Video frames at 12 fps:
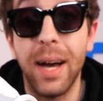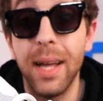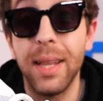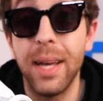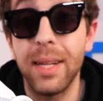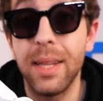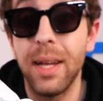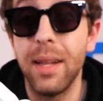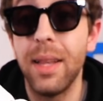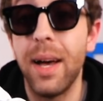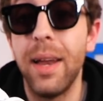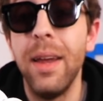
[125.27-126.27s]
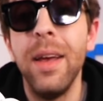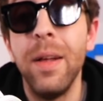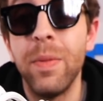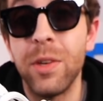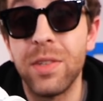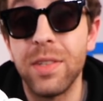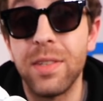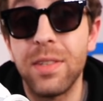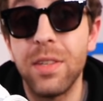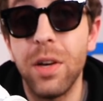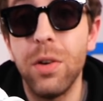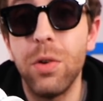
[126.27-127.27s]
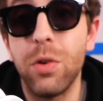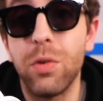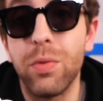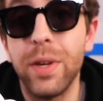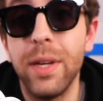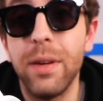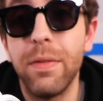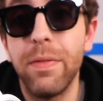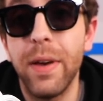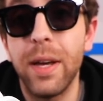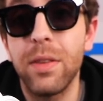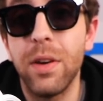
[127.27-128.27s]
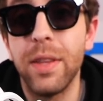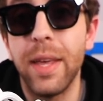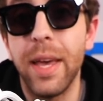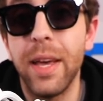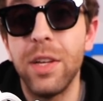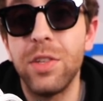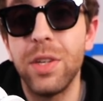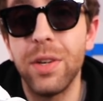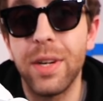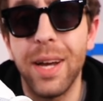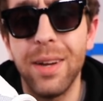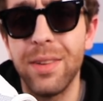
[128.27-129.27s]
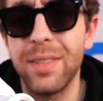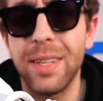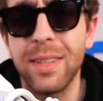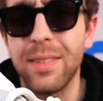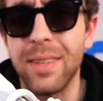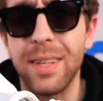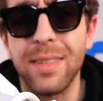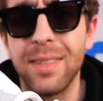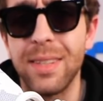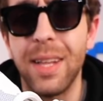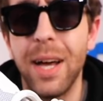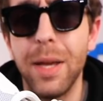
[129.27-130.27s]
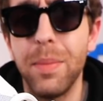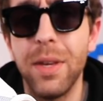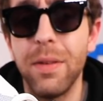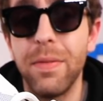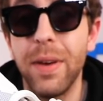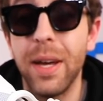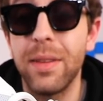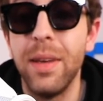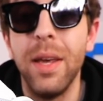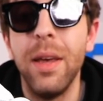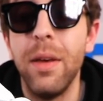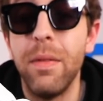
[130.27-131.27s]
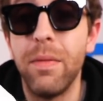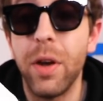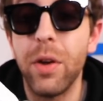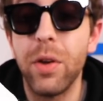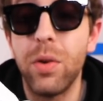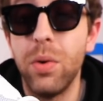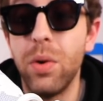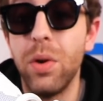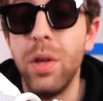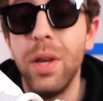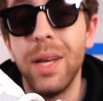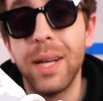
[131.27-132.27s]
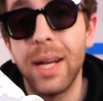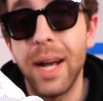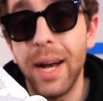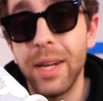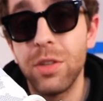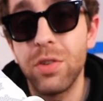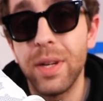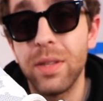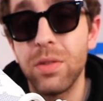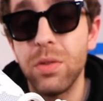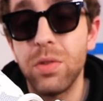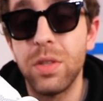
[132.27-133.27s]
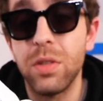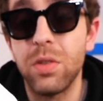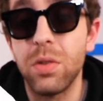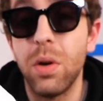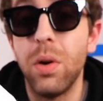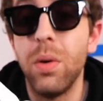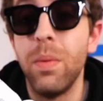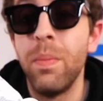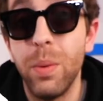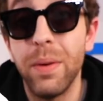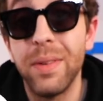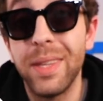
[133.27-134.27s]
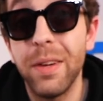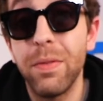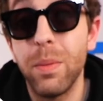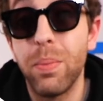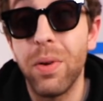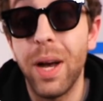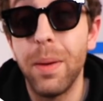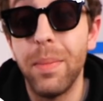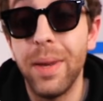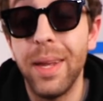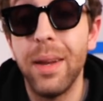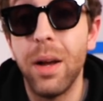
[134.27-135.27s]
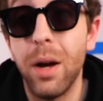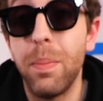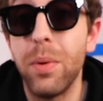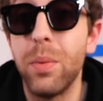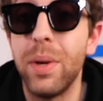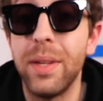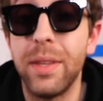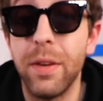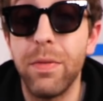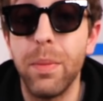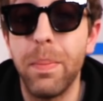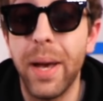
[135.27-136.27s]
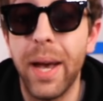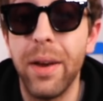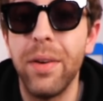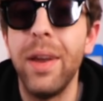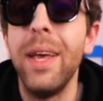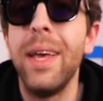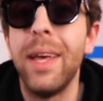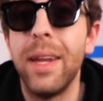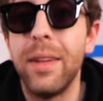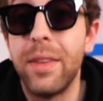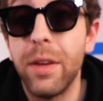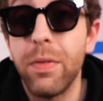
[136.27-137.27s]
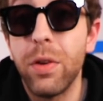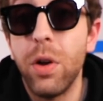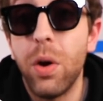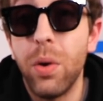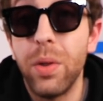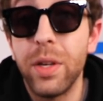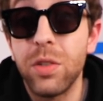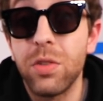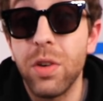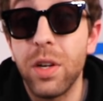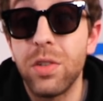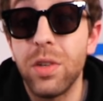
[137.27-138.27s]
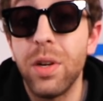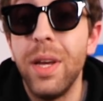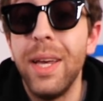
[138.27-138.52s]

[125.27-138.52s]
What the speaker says: I like that a lot. There's this subtle green effect on the edge here. It kind of looks like this like slimy effect. Very cool. Kind of translucent sole. We have a different prime knit upper with a different pattern and a different holing structure.